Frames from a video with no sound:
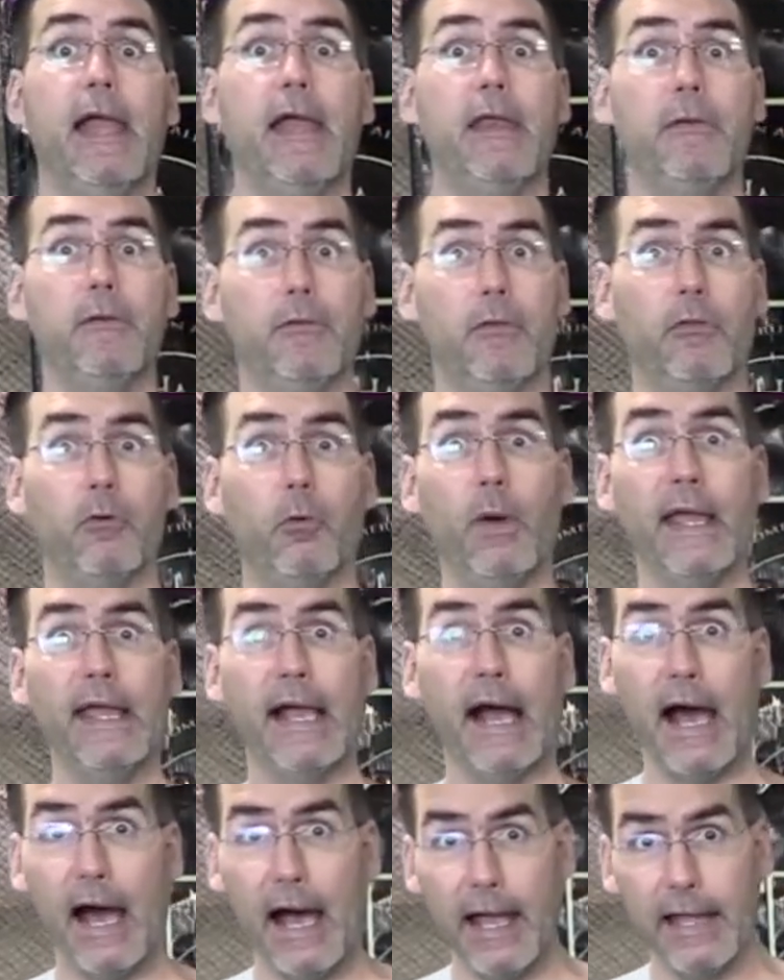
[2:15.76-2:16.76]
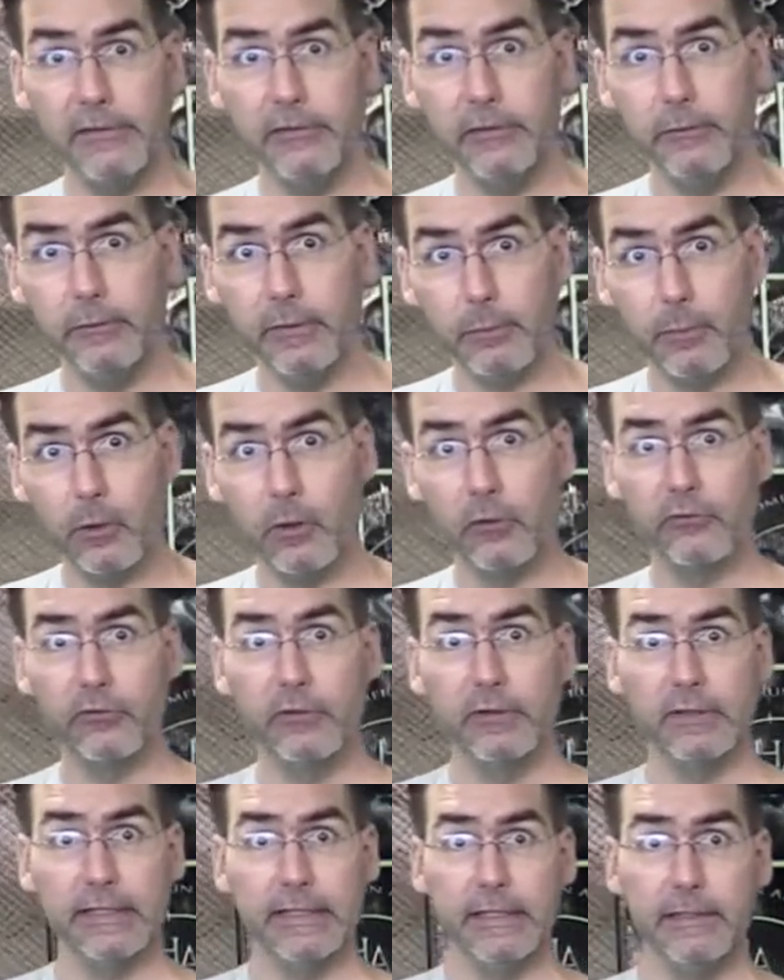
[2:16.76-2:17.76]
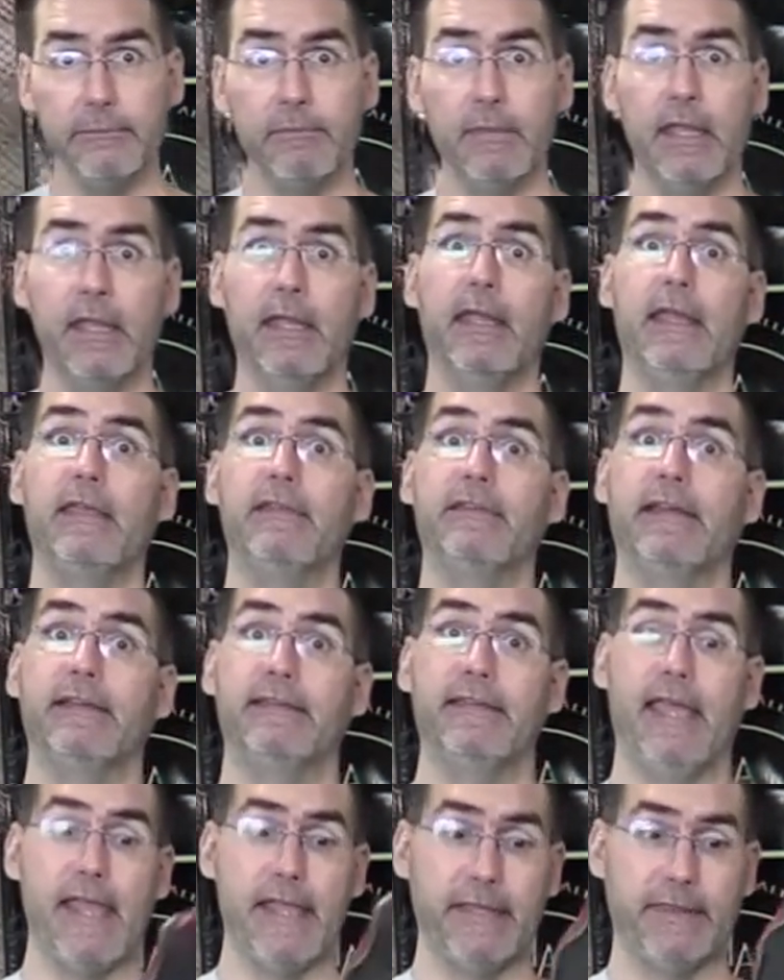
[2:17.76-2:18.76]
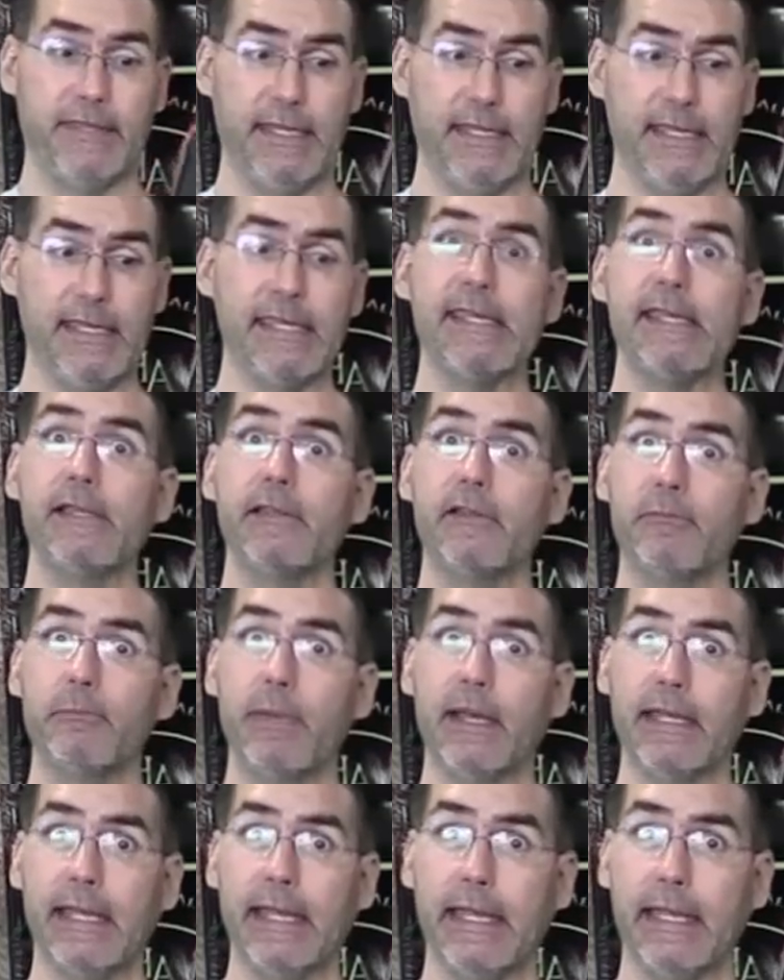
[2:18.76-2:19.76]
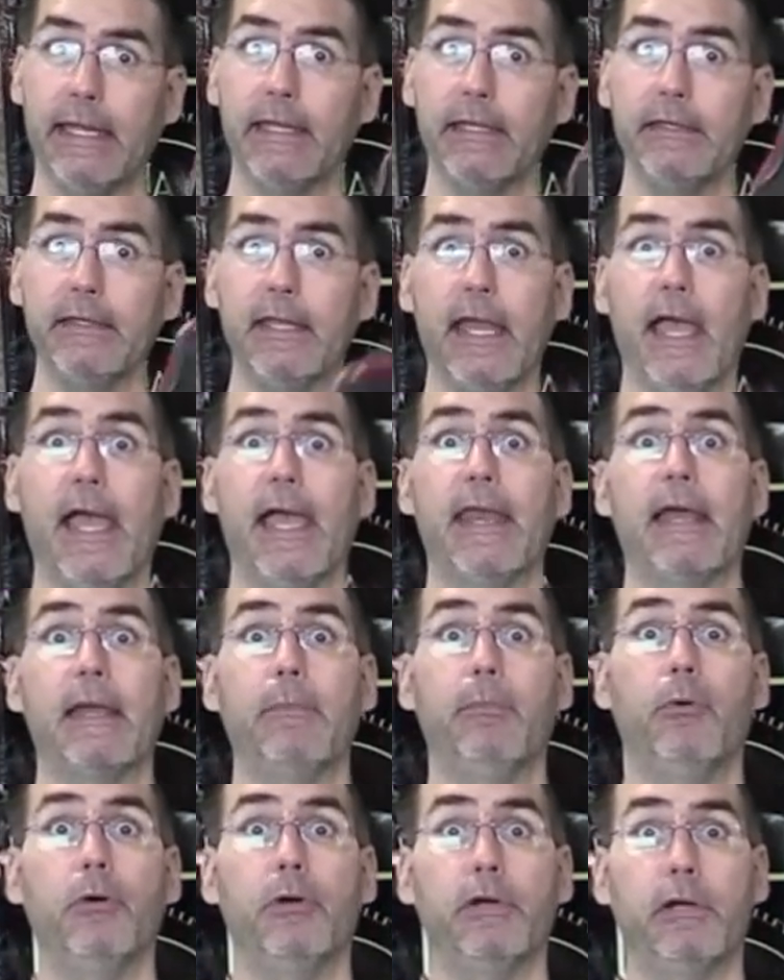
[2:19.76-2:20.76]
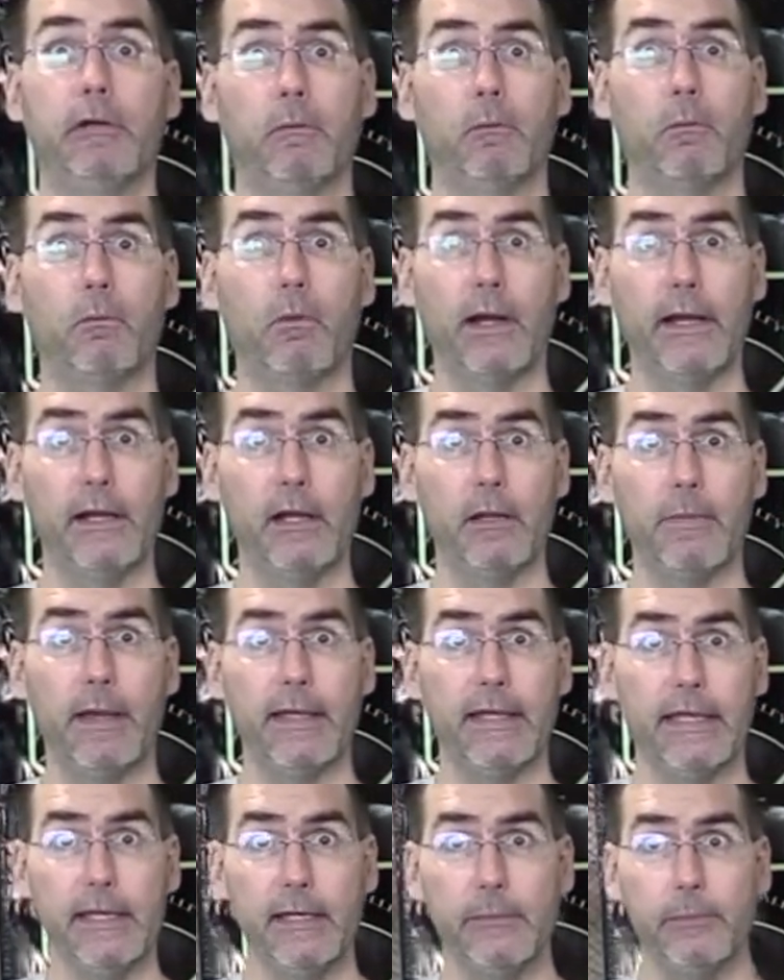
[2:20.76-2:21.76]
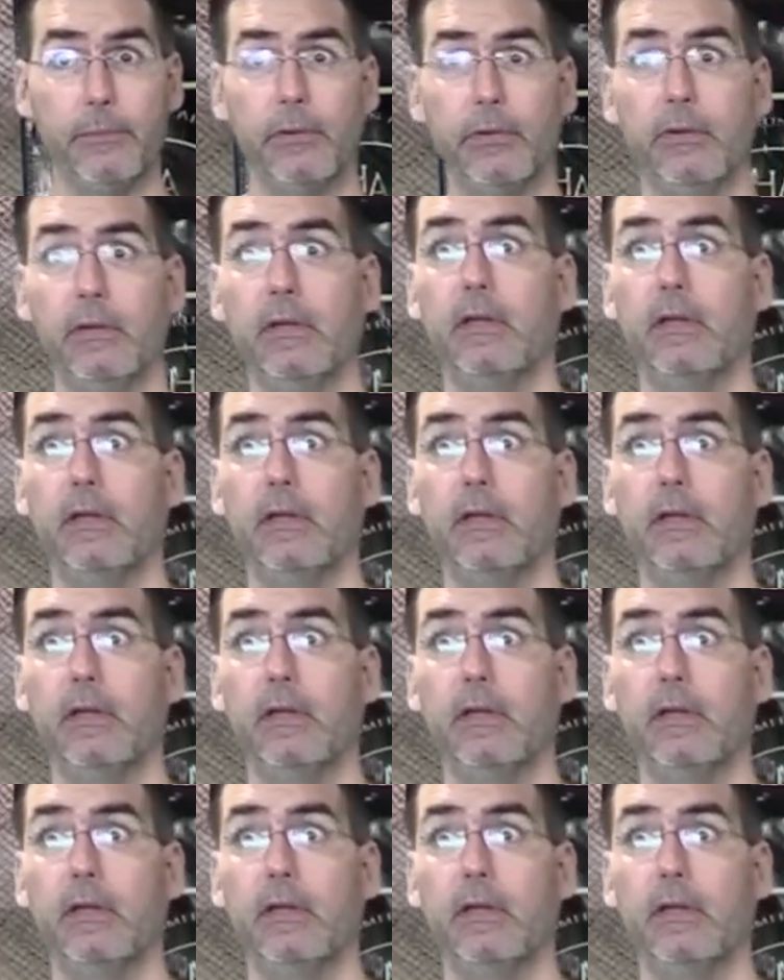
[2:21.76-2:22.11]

And the way I do it personally is I take the heel of my hand and I put it right on my hip.